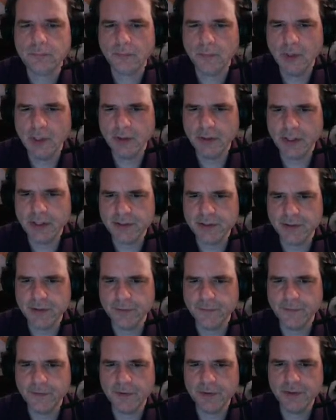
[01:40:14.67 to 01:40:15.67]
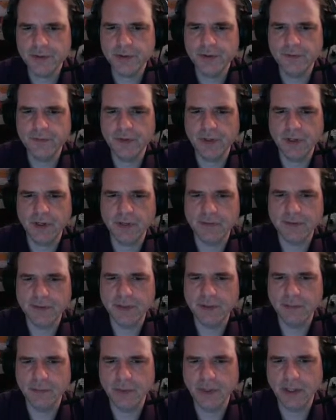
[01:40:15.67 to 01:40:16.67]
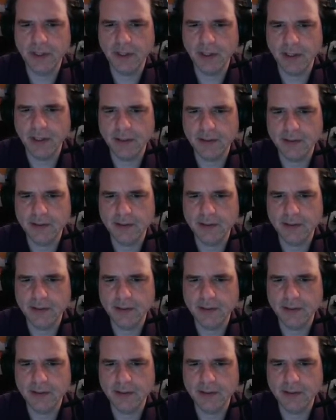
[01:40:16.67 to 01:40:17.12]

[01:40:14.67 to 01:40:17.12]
Okay, so the first UV offset we get